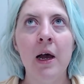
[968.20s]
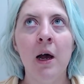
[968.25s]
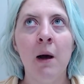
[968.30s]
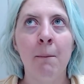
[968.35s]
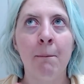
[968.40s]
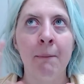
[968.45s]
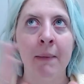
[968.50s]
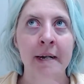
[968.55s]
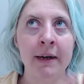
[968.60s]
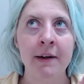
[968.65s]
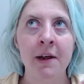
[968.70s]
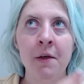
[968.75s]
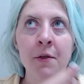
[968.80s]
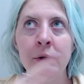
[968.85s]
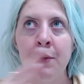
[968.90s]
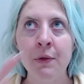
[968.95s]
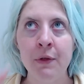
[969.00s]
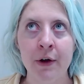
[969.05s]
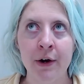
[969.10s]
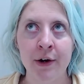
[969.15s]
Monday
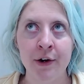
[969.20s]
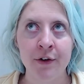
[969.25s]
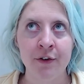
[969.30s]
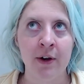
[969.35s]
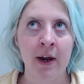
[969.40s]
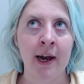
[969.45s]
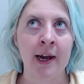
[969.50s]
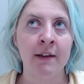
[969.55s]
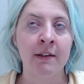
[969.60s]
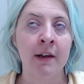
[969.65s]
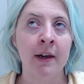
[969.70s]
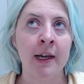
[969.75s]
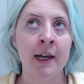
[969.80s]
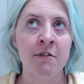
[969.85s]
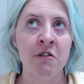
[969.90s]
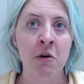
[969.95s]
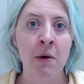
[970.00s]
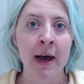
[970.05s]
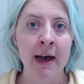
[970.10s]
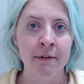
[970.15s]
through Thursday is going to give
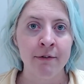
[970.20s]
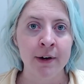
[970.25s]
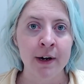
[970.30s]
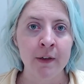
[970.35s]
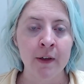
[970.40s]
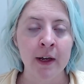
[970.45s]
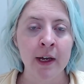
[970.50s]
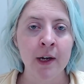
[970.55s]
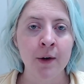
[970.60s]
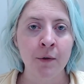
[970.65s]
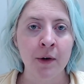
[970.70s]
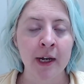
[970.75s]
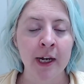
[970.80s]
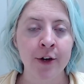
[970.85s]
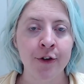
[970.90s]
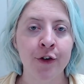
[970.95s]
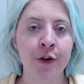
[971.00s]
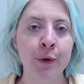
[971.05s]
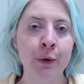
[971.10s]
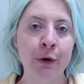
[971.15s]
you everything you need
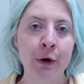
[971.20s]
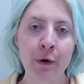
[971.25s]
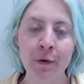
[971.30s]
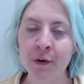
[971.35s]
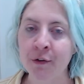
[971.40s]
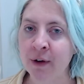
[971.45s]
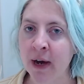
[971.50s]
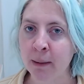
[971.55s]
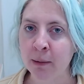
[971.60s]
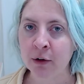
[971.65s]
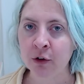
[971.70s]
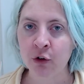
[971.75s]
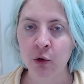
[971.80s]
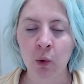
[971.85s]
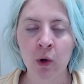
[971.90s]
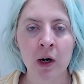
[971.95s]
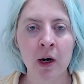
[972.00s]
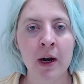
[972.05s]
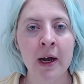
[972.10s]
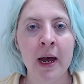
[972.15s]
to go to the fabric
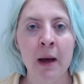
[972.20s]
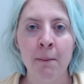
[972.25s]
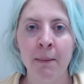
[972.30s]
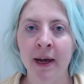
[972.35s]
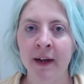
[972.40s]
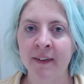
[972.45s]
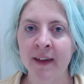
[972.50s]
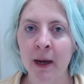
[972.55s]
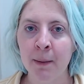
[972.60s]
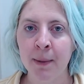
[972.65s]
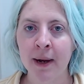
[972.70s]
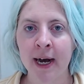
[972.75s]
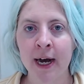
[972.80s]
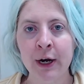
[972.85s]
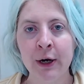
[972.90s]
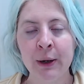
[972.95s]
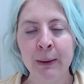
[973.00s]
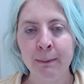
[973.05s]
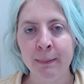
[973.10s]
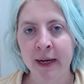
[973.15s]
store, pick that
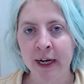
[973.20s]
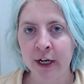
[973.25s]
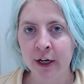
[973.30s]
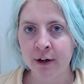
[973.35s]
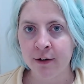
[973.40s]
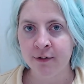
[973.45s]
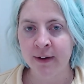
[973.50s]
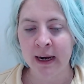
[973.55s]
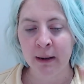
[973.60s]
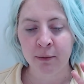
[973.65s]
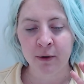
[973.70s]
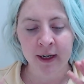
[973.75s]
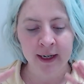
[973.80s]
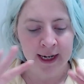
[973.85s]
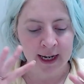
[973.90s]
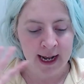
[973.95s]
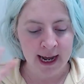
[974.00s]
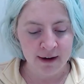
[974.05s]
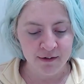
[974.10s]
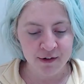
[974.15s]
pattern, pick your fabric,
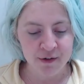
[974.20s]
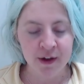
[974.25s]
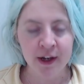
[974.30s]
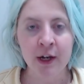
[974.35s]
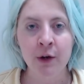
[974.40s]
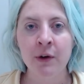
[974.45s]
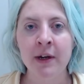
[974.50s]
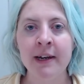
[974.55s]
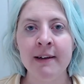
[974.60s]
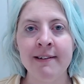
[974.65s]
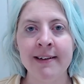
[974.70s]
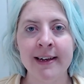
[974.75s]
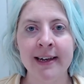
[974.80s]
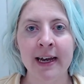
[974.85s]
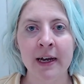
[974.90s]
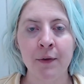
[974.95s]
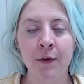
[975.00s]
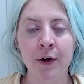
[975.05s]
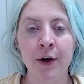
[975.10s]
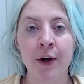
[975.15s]
get everything you need
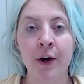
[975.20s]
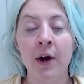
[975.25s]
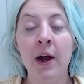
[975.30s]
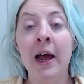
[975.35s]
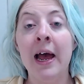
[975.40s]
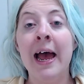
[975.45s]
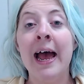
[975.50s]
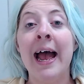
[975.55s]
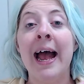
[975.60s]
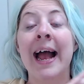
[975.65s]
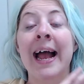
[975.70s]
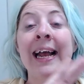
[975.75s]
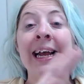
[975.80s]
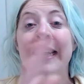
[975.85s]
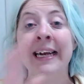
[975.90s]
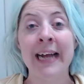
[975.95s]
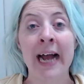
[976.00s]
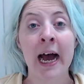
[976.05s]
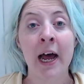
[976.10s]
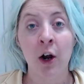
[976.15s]
together, and
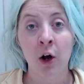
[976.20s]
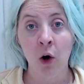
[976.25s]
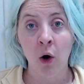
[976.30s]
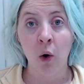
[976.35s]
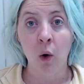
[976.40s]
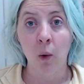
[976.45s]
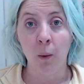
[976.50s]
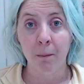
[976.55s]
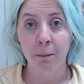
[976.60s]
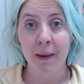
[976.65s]
get home